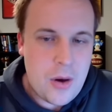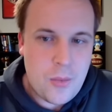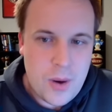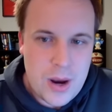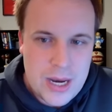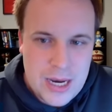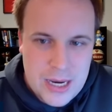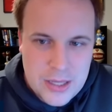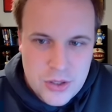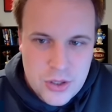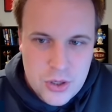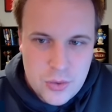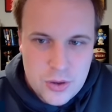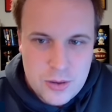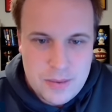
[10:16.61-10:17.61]
what he needs to
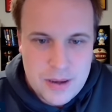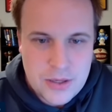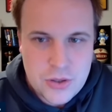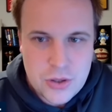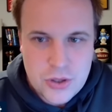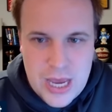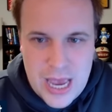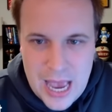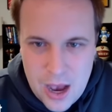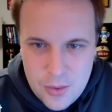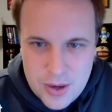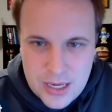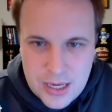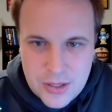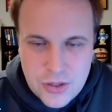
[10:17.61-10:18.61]
do with the Pacers, how
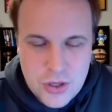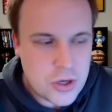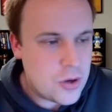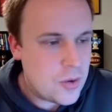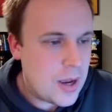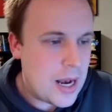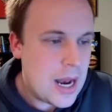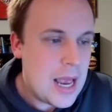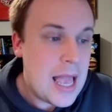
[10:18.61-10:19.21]
he needs to do it,